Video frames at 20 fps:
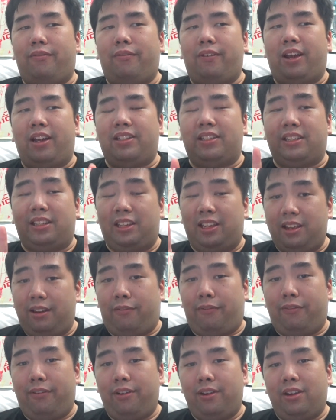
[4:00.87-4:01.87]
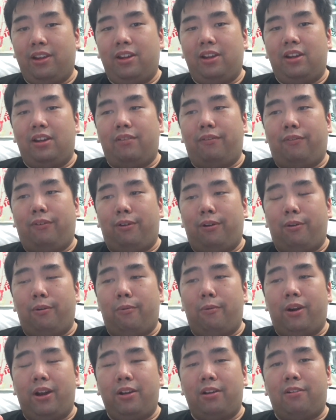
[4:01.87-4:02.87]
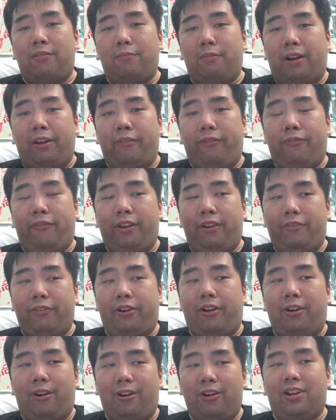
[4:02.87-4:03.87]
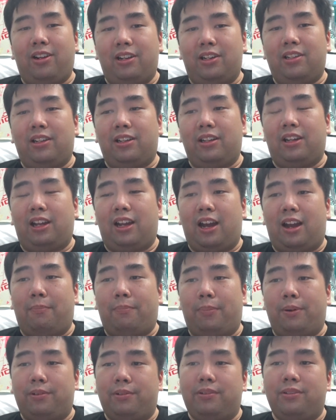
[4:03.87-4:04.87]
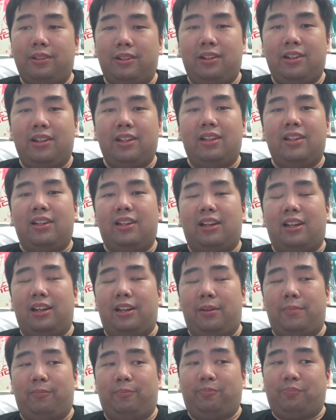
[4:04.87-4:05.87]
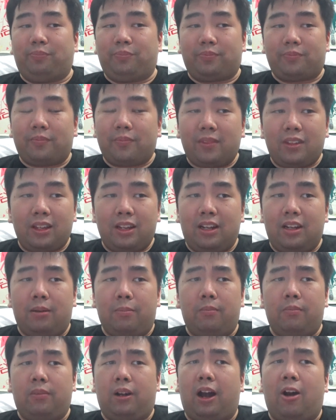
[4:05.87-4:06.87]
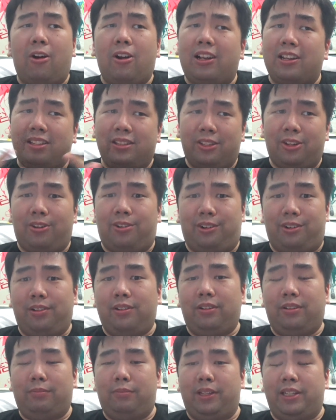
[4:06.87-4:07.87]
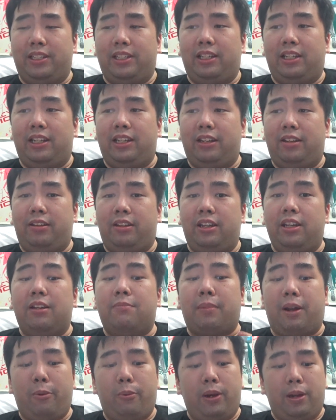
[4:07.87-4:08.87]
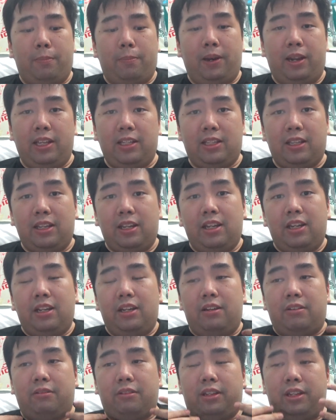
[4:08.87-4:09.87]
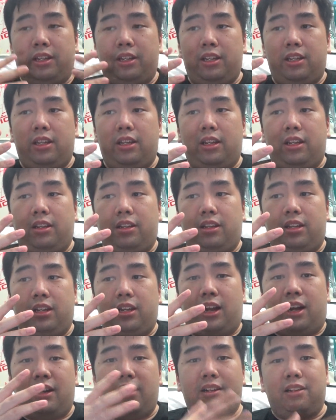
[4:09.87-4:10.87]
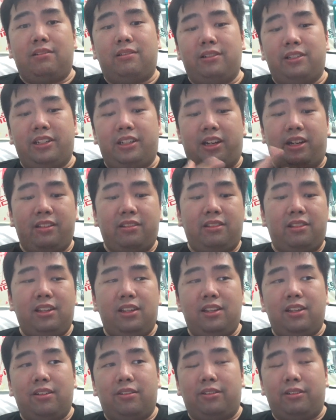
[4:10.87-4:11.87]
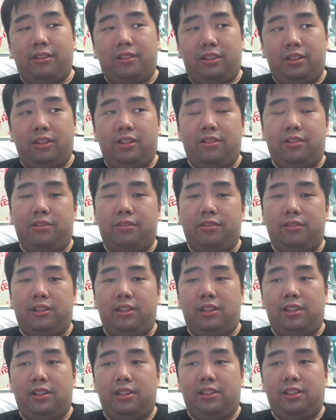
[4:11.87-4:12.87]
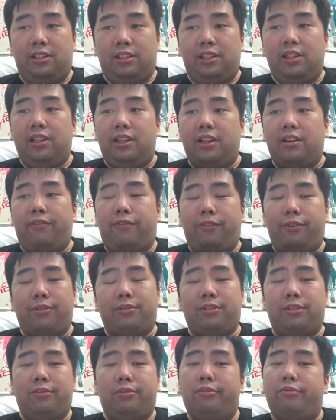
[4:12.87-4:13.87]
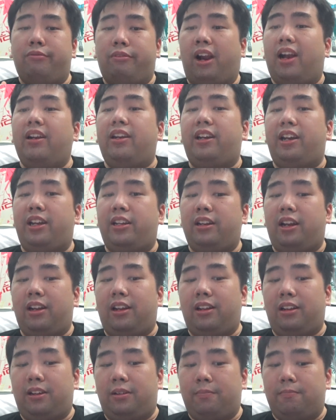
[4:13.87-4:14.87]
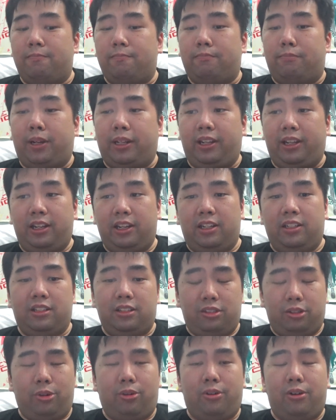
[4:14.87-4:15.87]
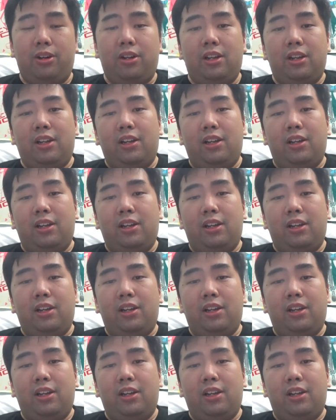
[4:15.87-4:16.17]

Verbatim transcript: as a gift for one of my favorite hawker couple. Um, Um, hawker store basically near my workplace. The the uncle and auntie, or you know, the senior folks who run that um, particular store,